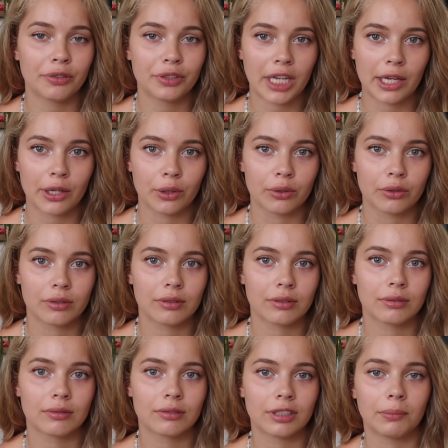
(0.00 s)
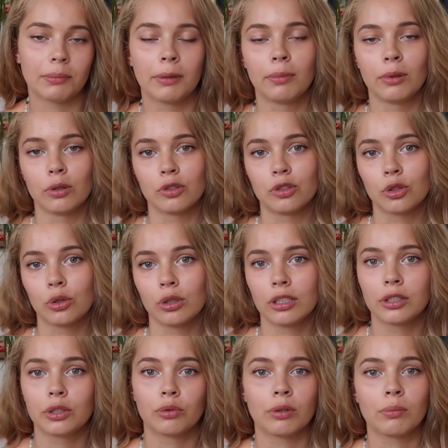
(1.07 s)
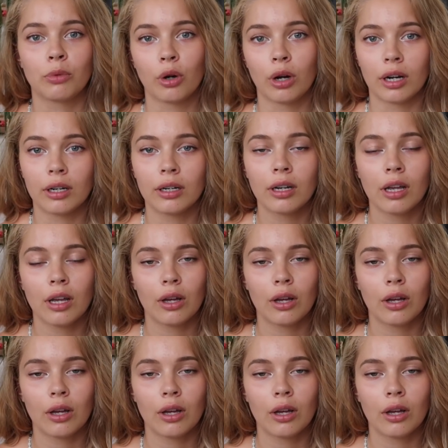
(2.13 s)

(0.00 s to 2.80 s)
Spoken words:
of Shadows, some people also call it grimoire,